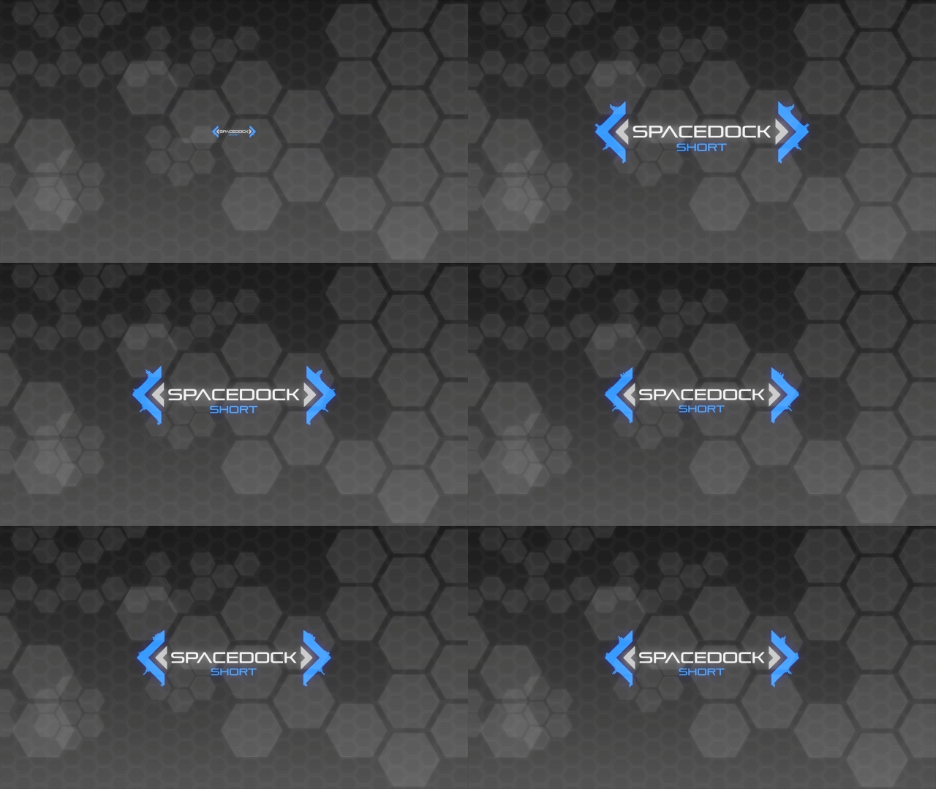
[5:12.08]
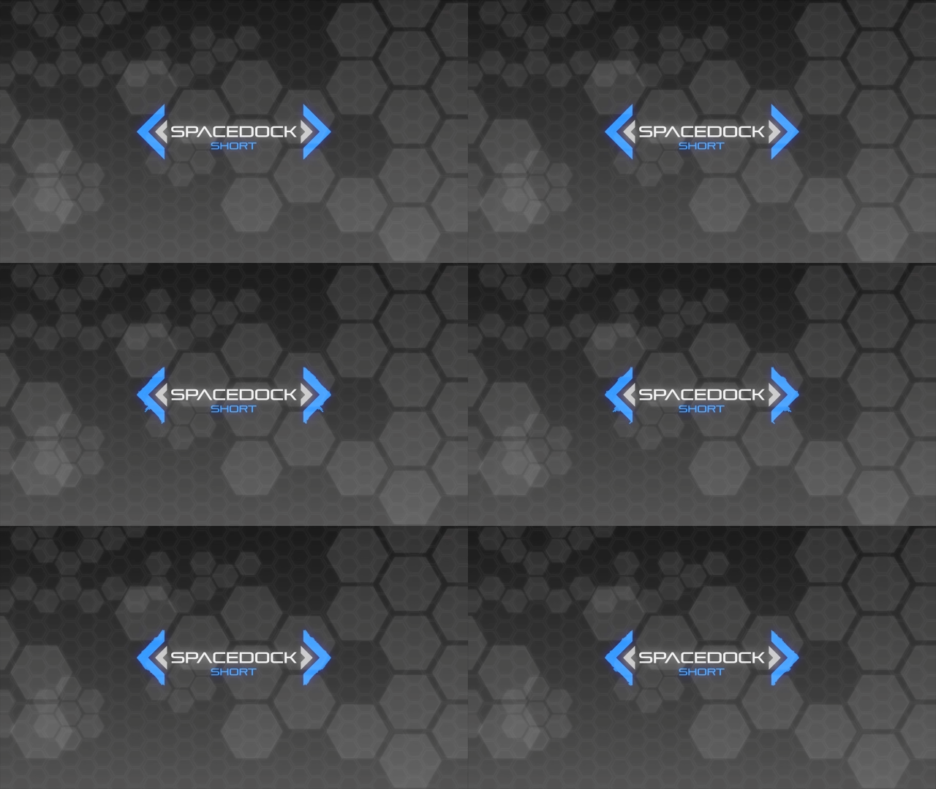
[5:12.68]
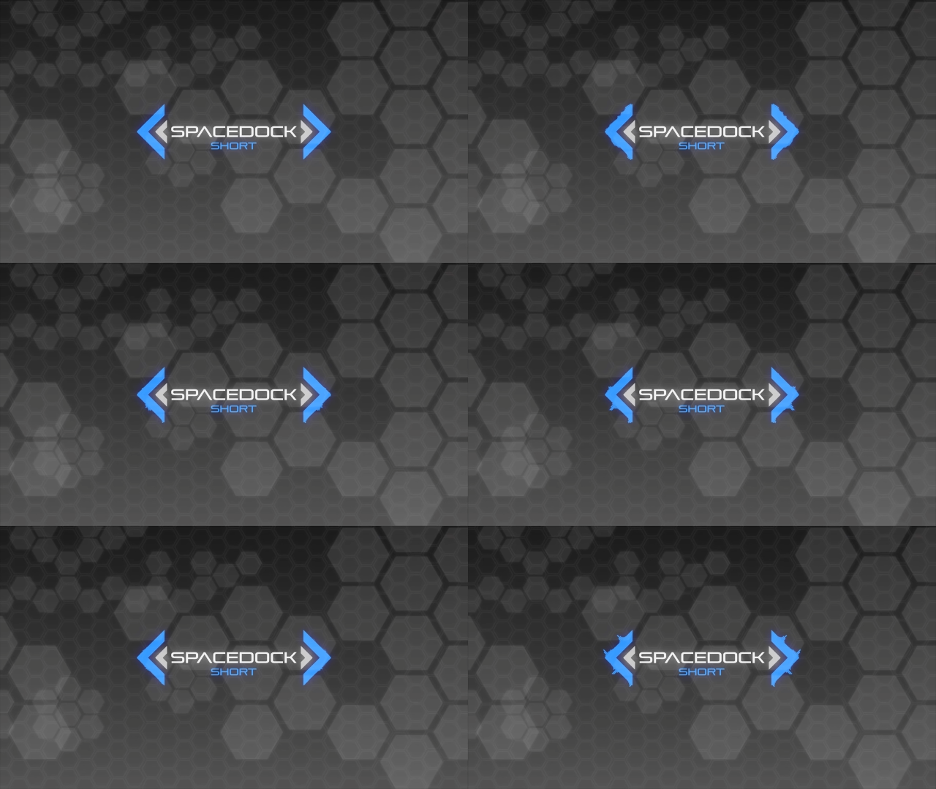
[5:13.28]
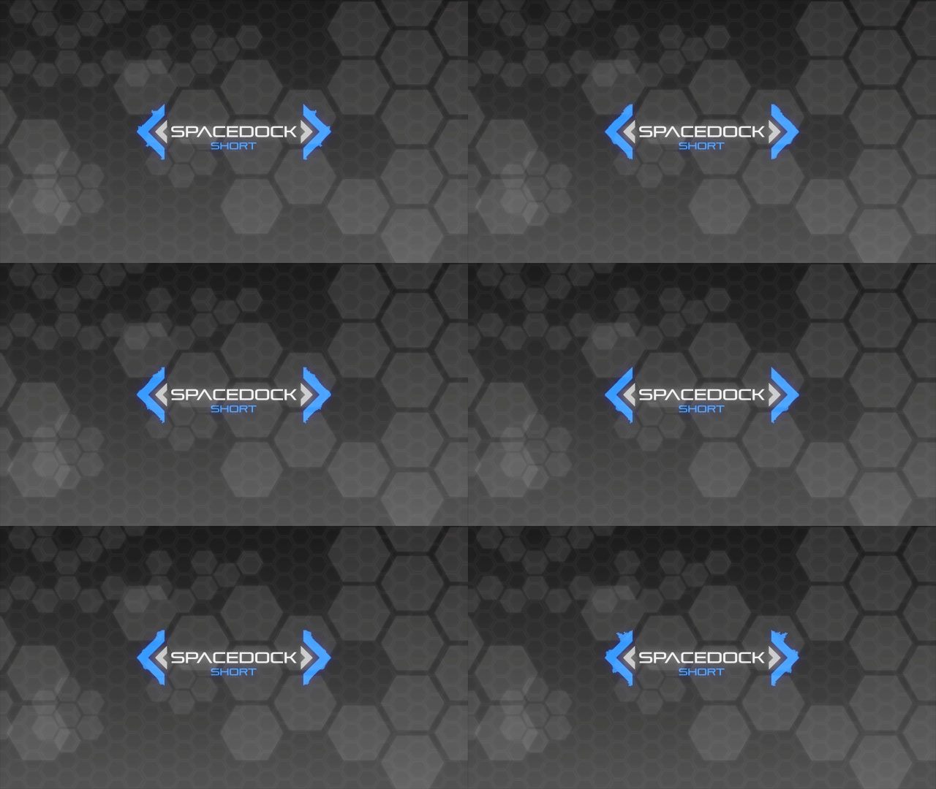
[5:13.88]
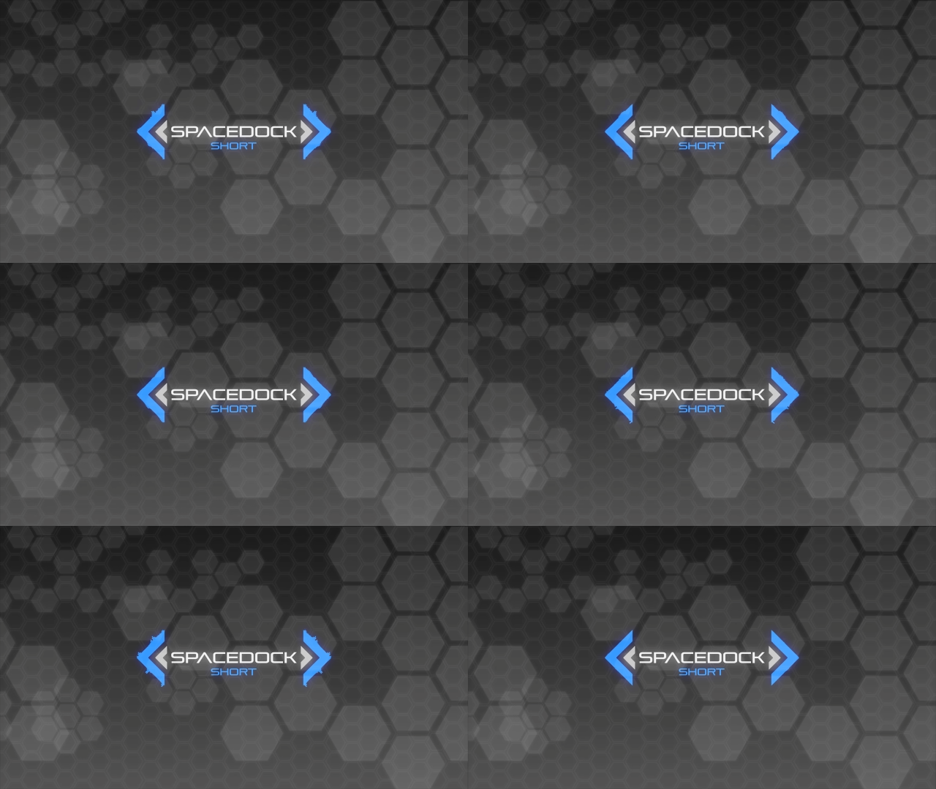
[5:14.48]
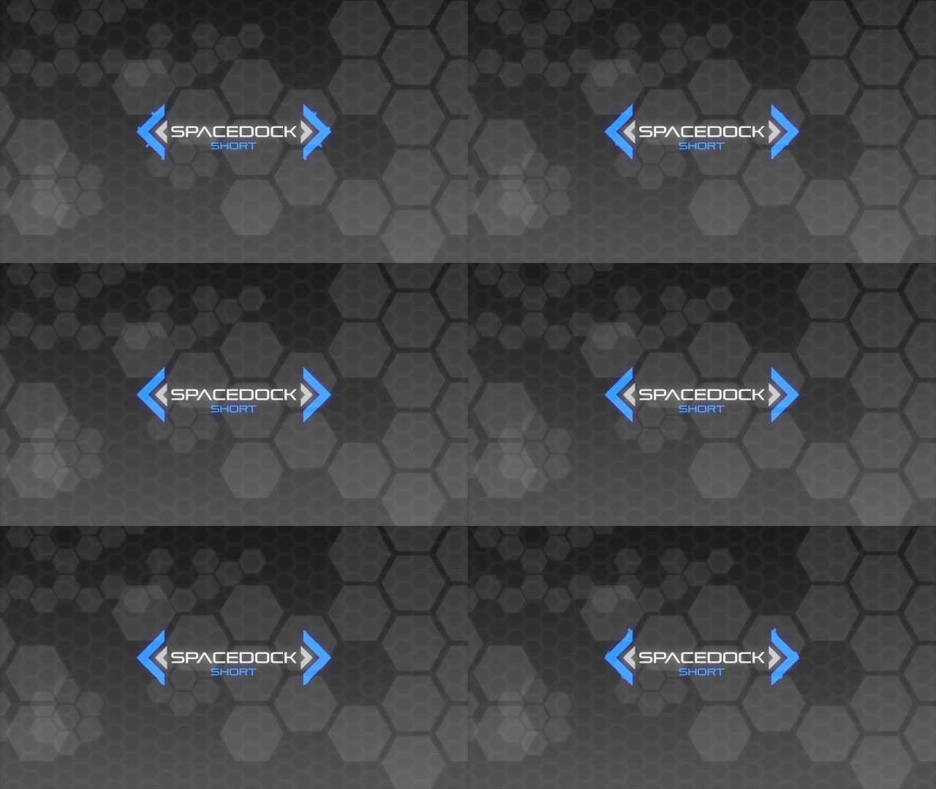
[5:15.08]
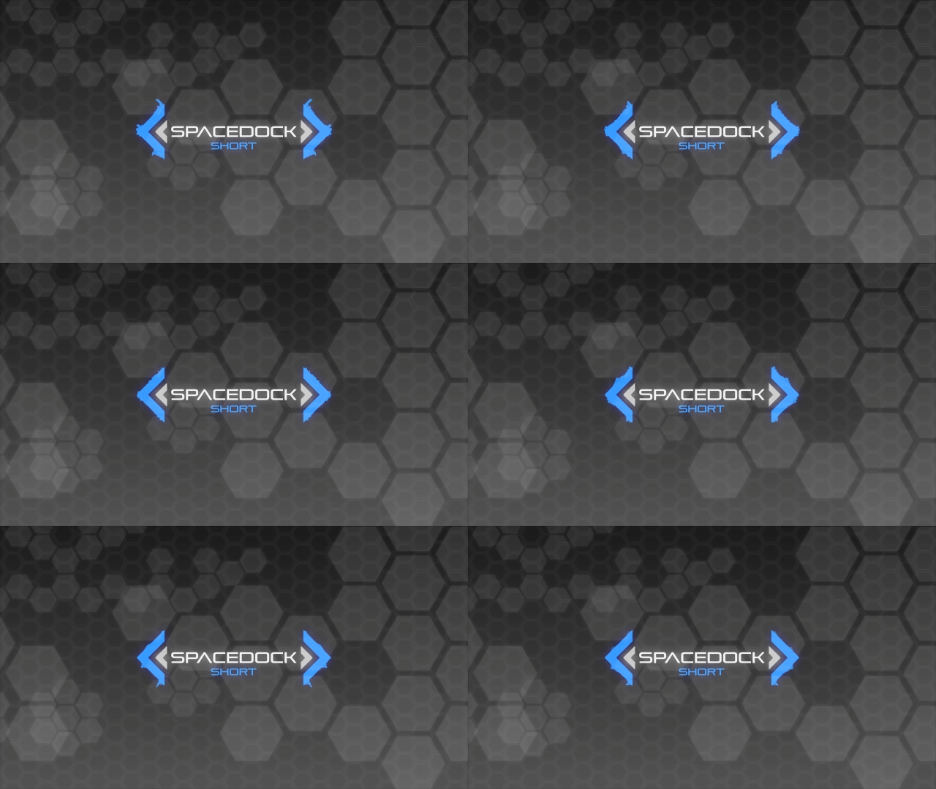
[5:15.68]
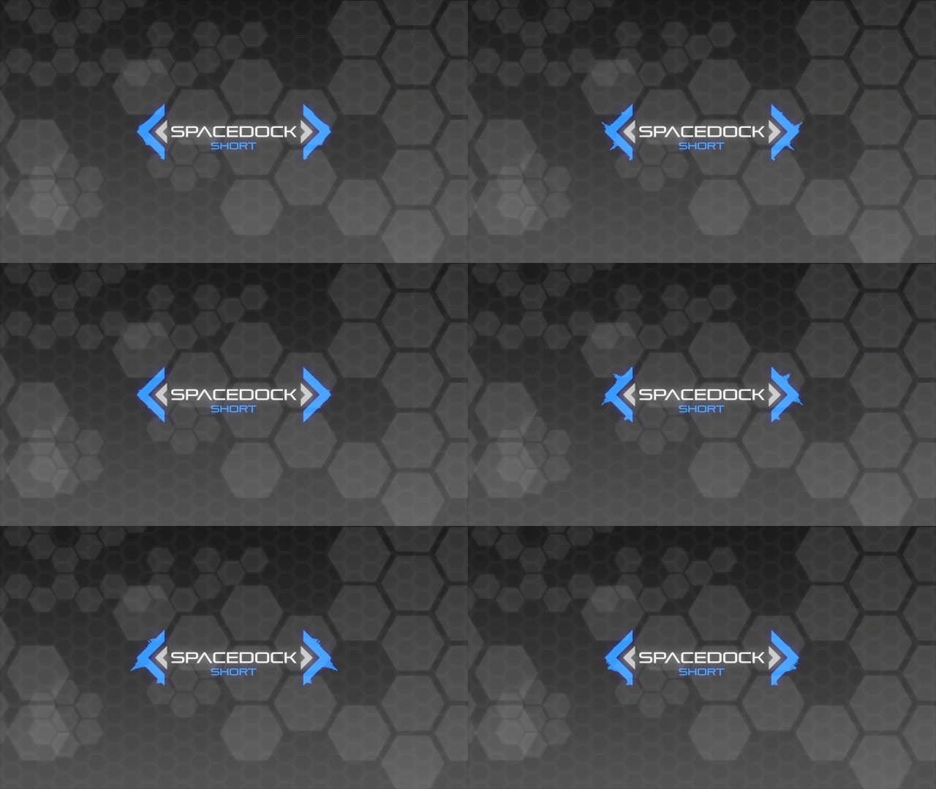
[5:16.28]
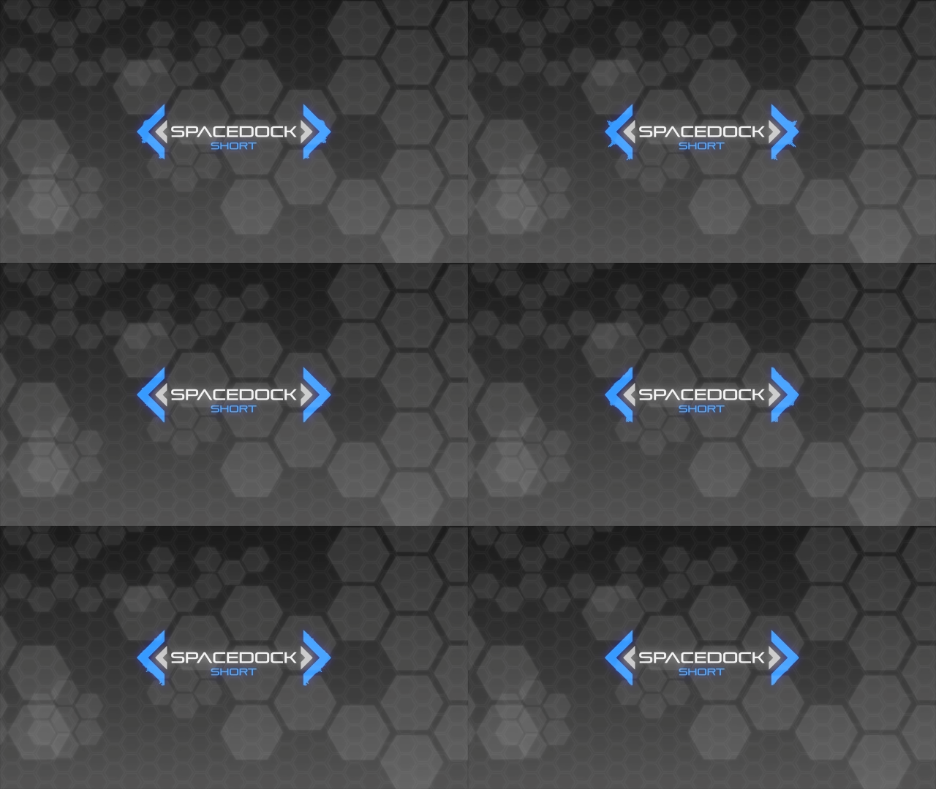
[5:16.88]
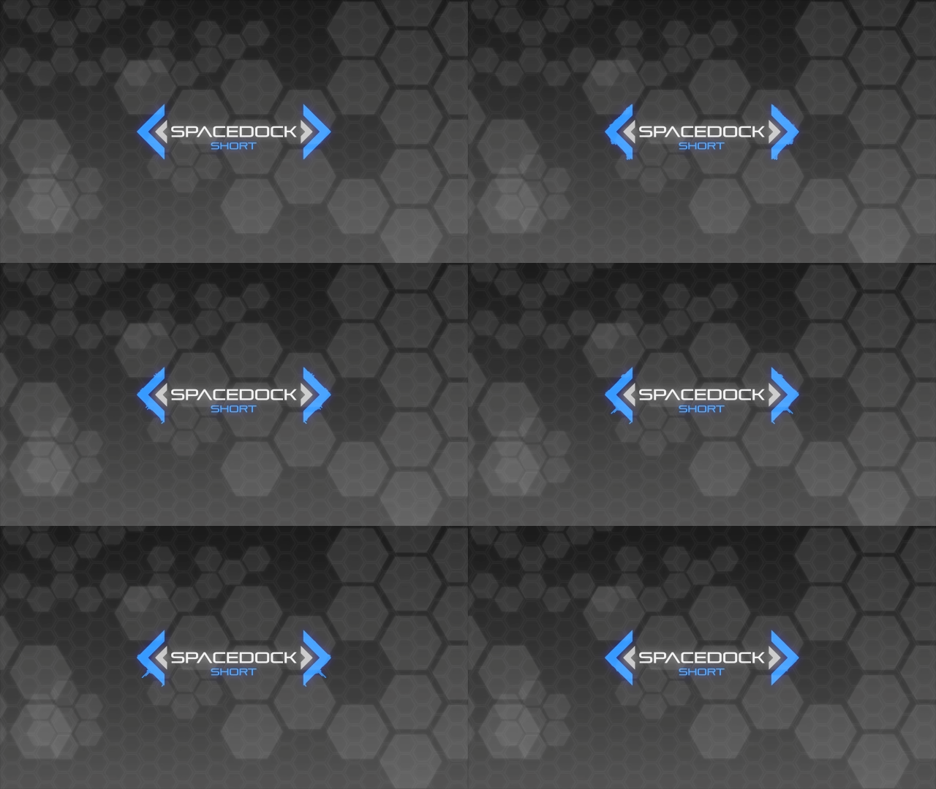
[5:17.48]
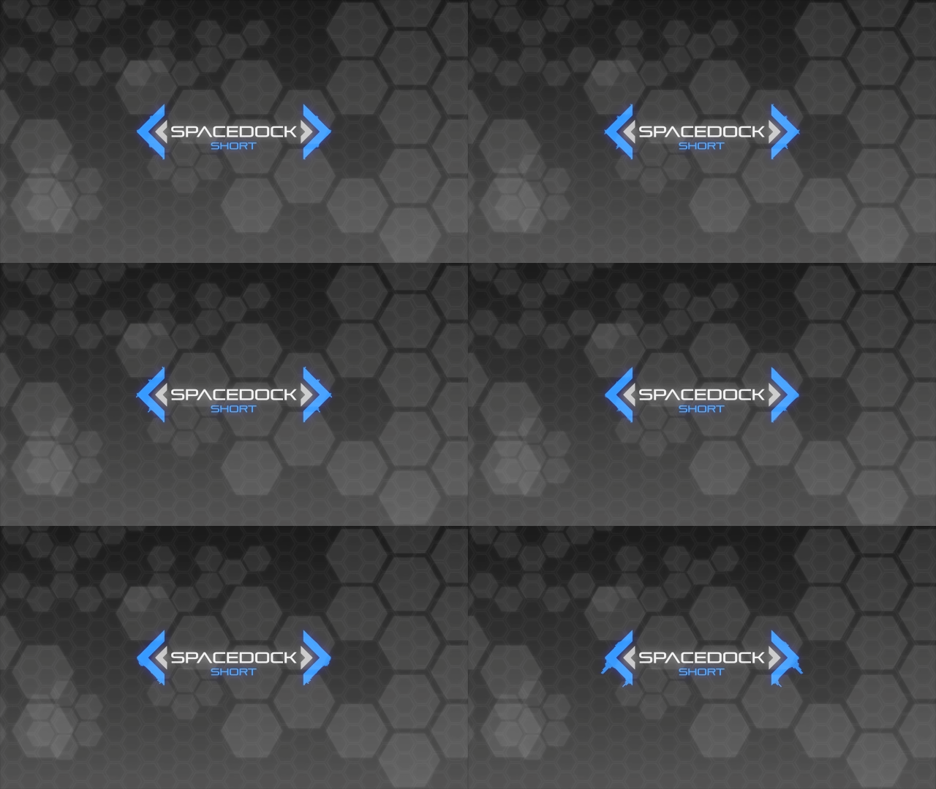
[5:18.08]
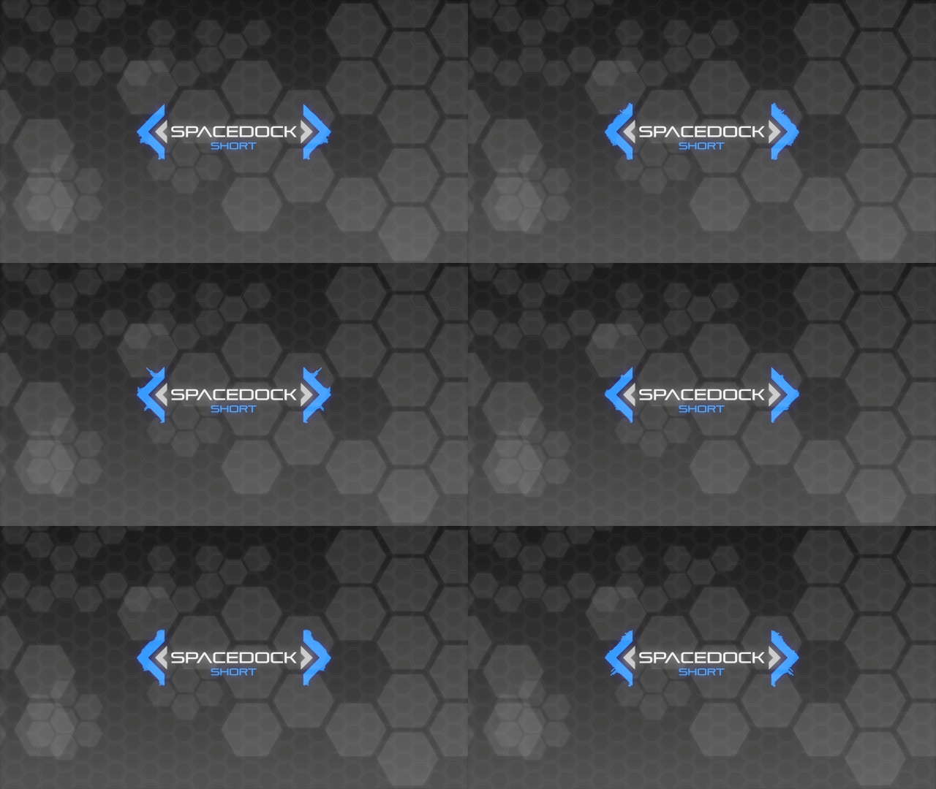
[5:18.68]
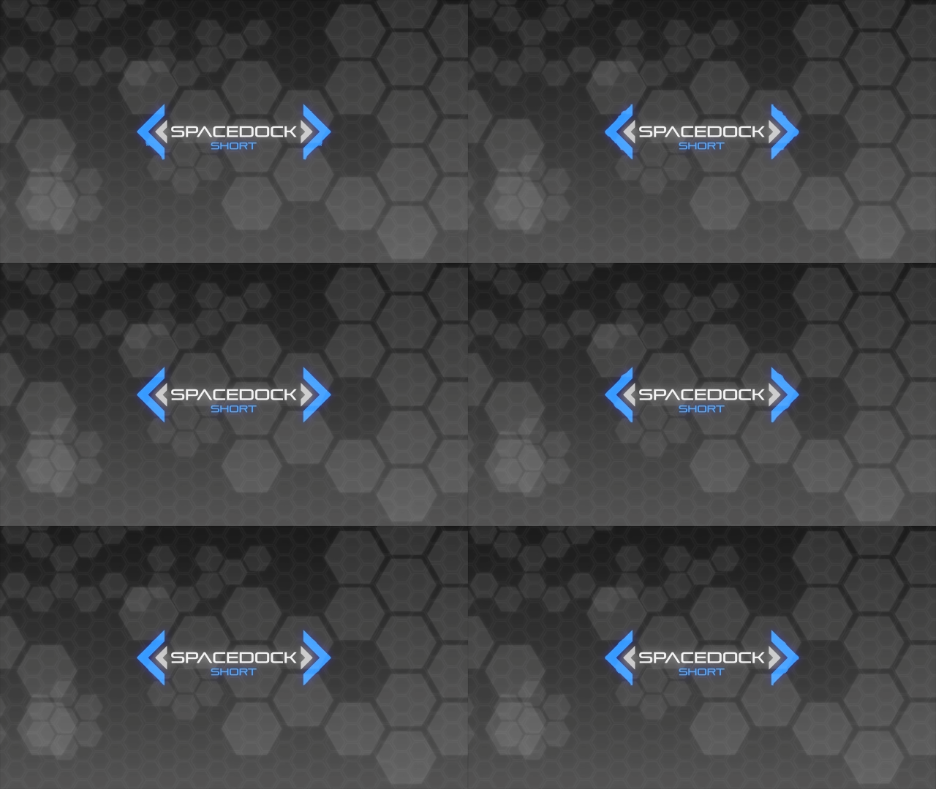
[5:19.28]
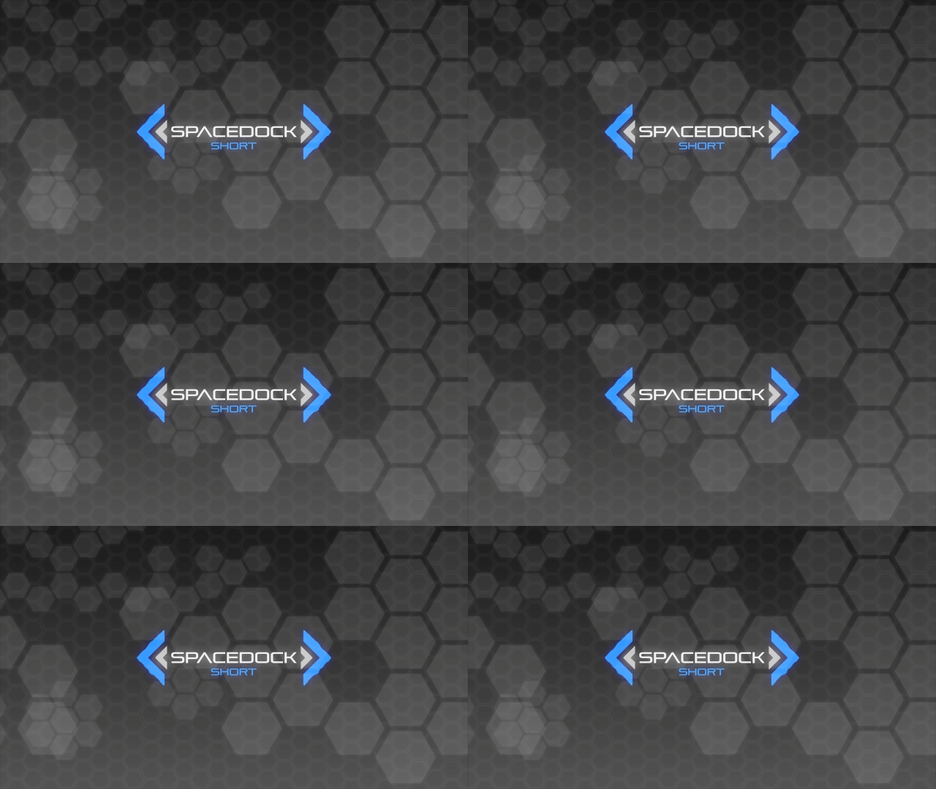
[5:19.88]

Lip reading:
Nobody's mouth can be seen.